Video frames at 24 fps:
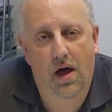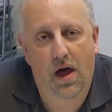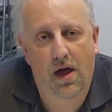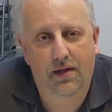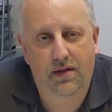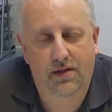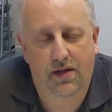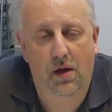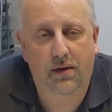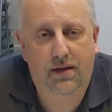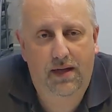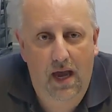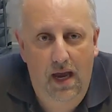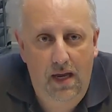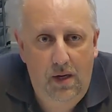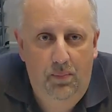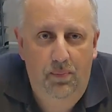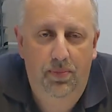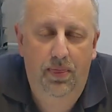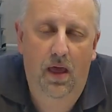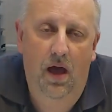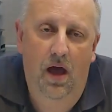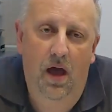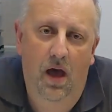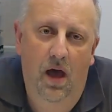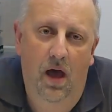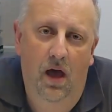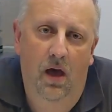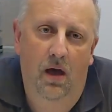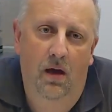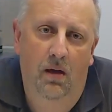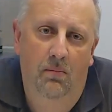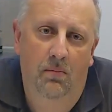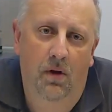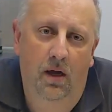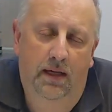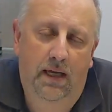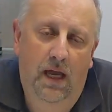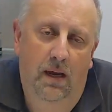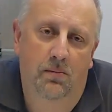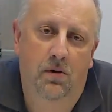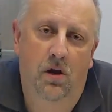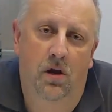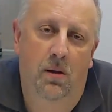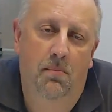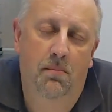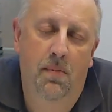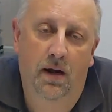I
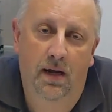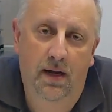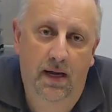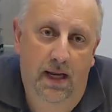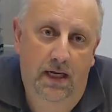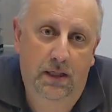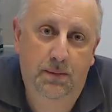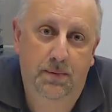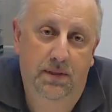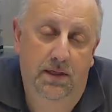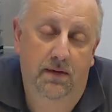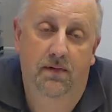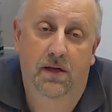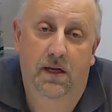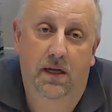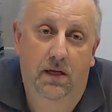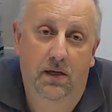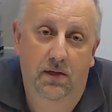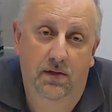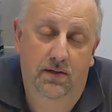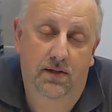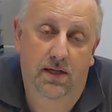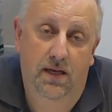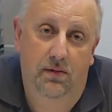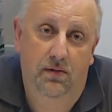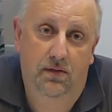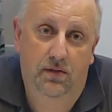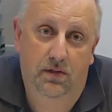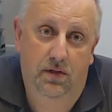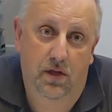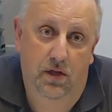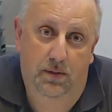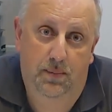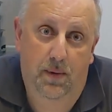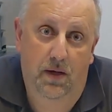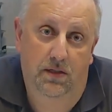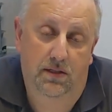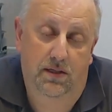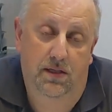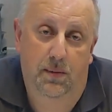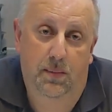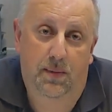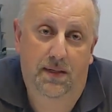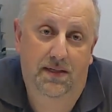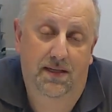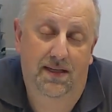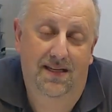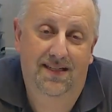came in on a Monday specifically because it was supposedly
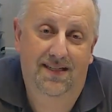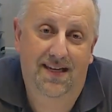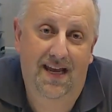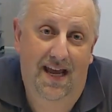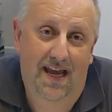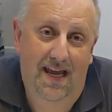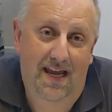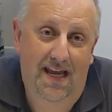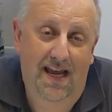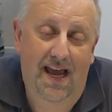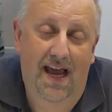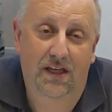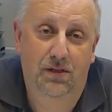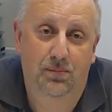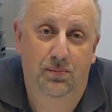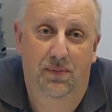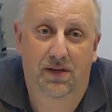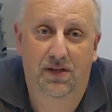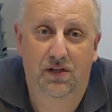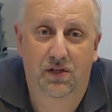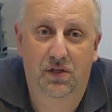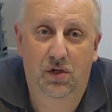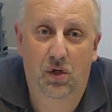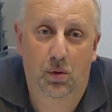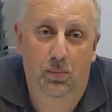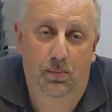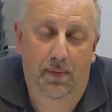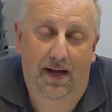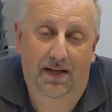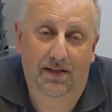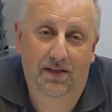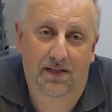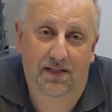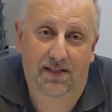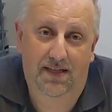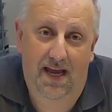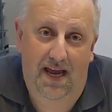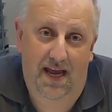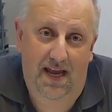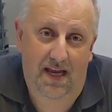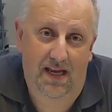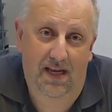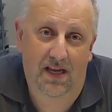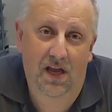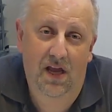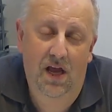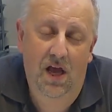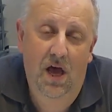the busiest day. It hasn't been too bad
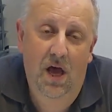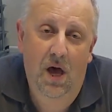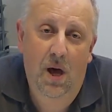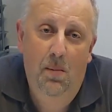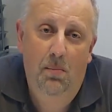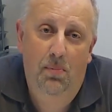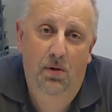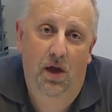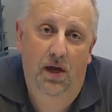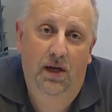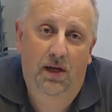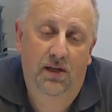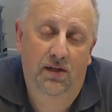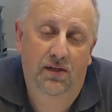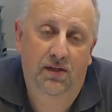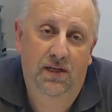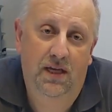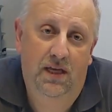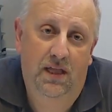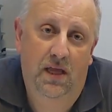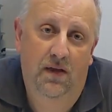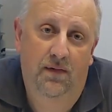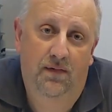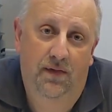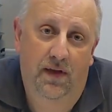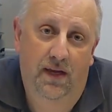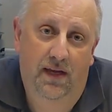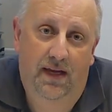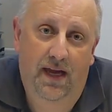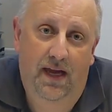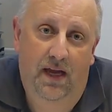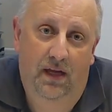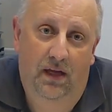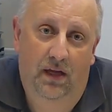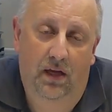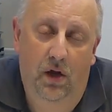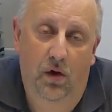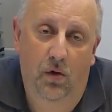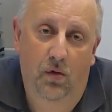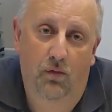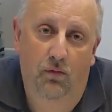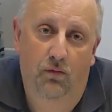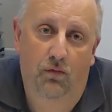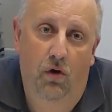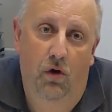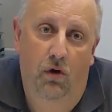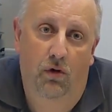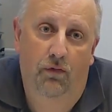today, but I can see that if it can
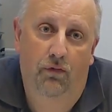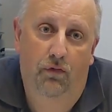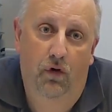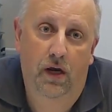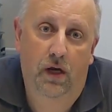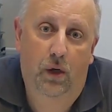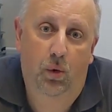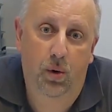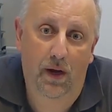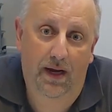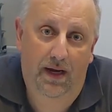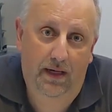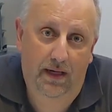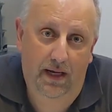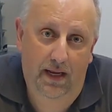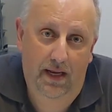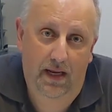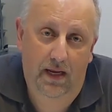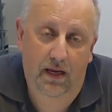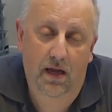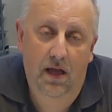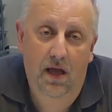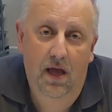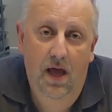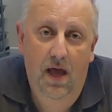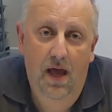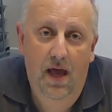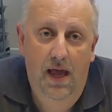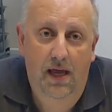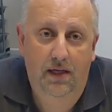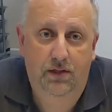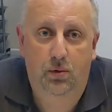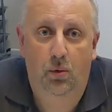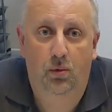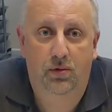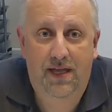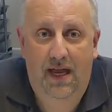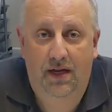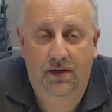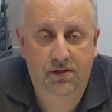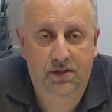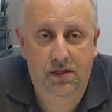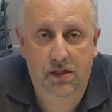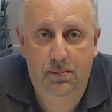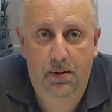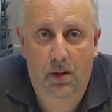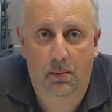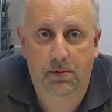go wrong very quickly, it's all
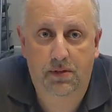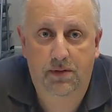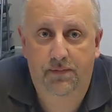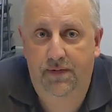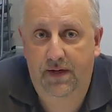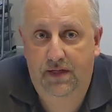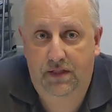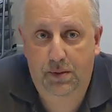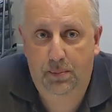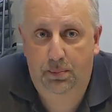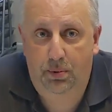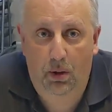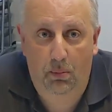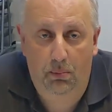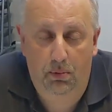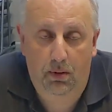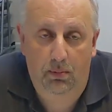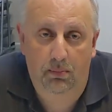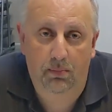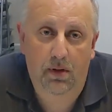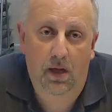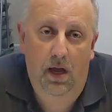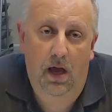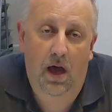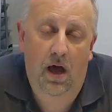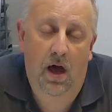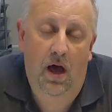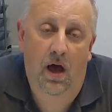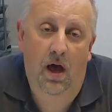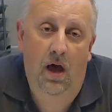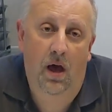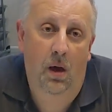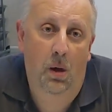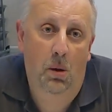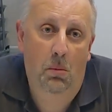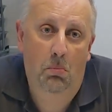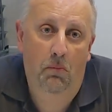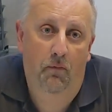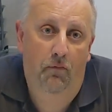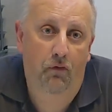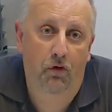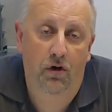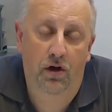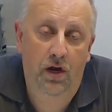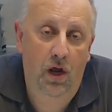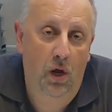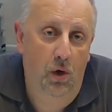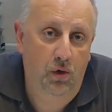hands to the pump to fix the problem.
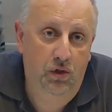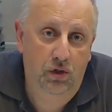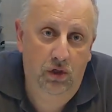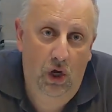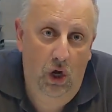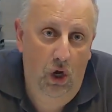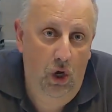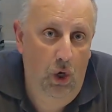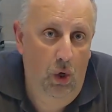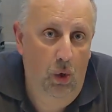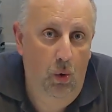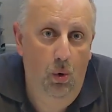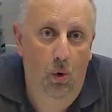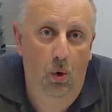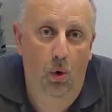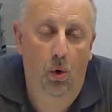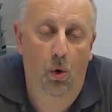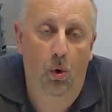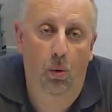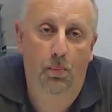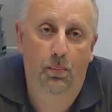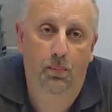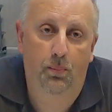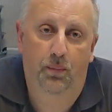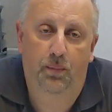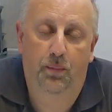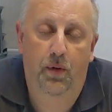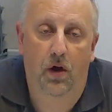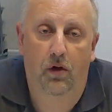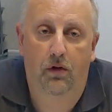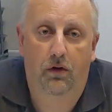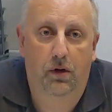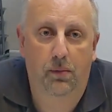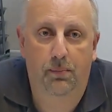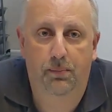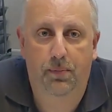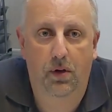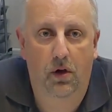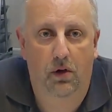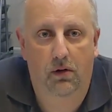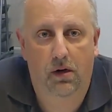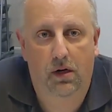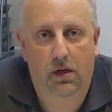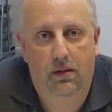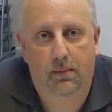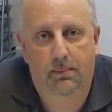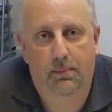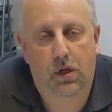For a no-show or
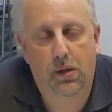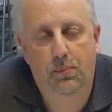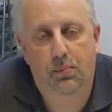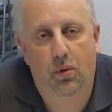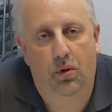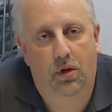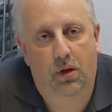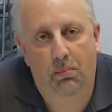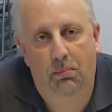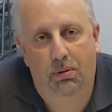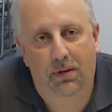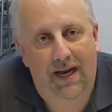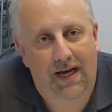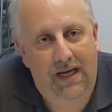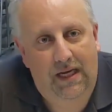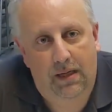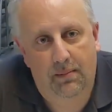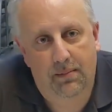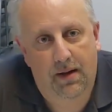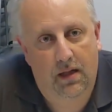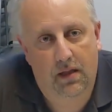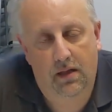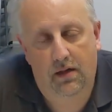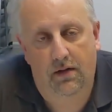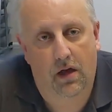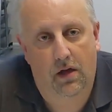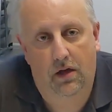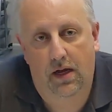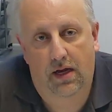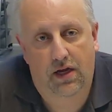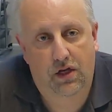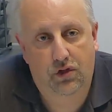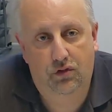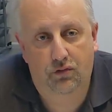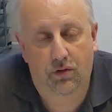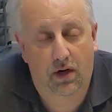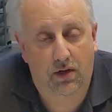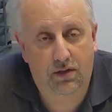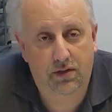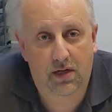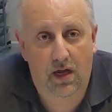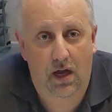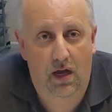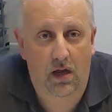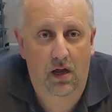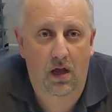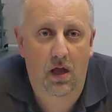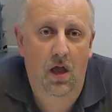a pupil complaining about an
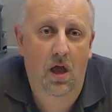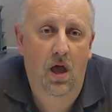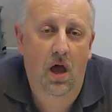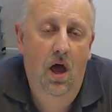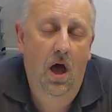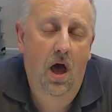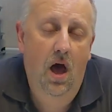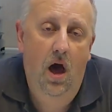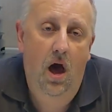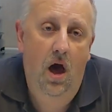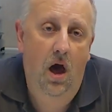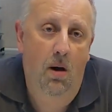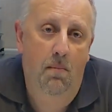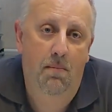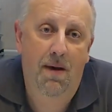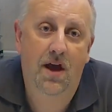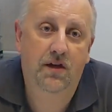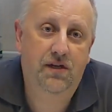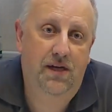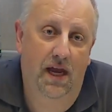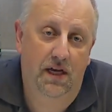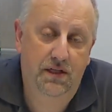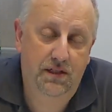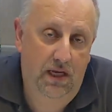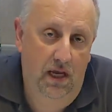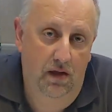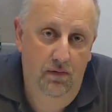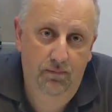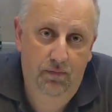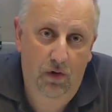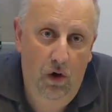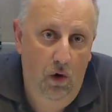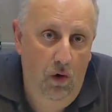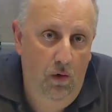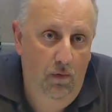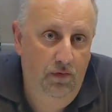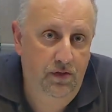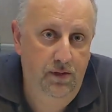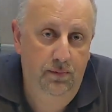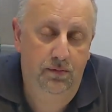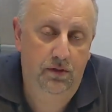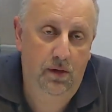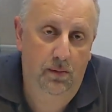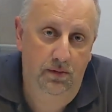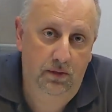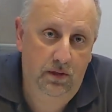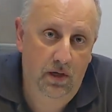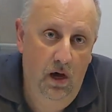instructor, Ashley has to get involved,
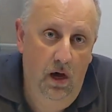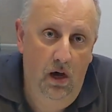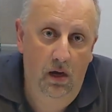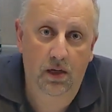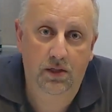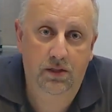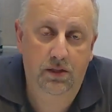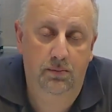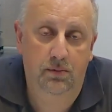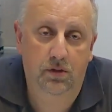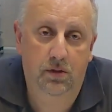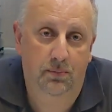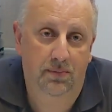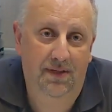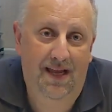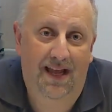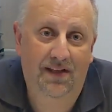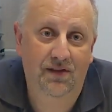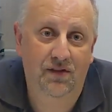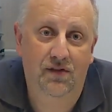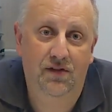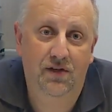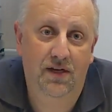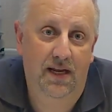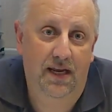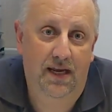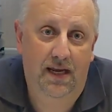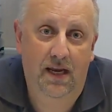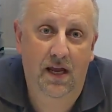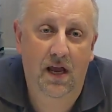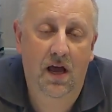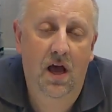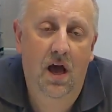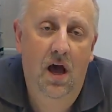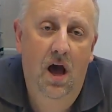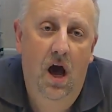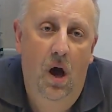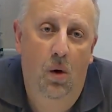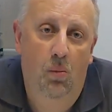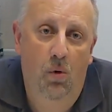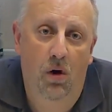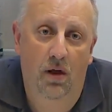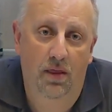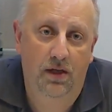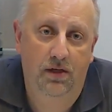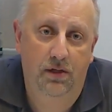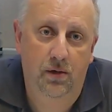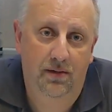sometimes Carla, sometimes Anthony, and
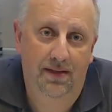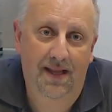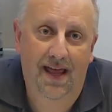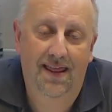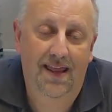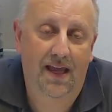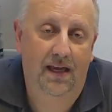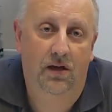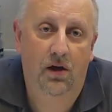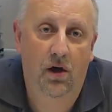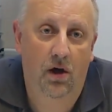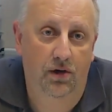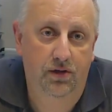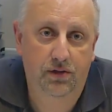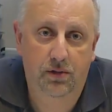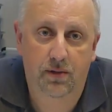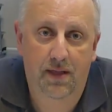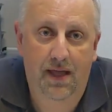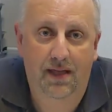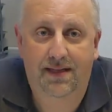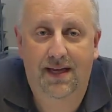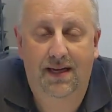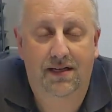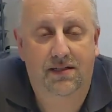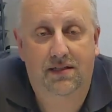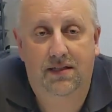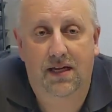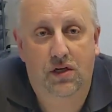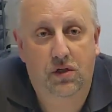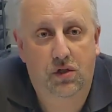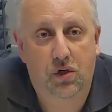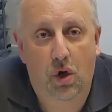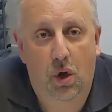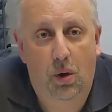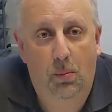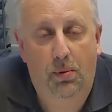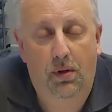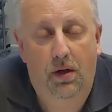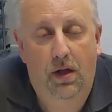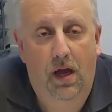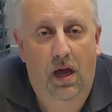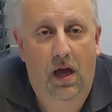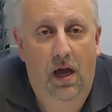while they're doing that they can't do their day-to-day job.